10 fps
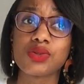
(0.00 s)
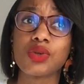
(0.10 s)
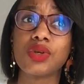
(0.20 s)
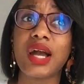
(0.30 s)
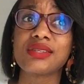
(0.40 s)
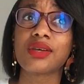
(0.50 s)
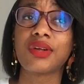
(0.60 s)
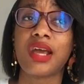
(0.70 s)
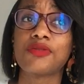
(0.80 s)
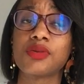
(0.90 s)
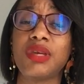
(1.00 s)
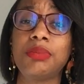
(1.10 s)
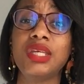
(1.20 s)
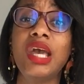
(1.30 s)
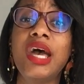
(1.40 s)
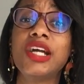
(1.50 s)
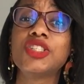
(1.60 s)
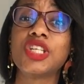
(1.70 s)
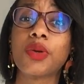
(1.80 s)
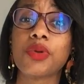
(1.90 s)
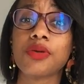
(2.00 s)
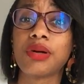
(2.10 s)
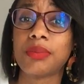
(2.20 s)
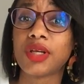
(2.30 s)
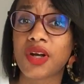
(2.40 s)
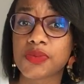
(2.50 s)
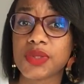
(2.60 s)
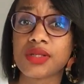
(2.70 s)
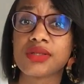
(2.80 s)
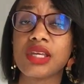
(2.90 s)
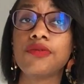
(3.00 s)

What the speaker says: So you guys are going to have to maybe check with your public hospitals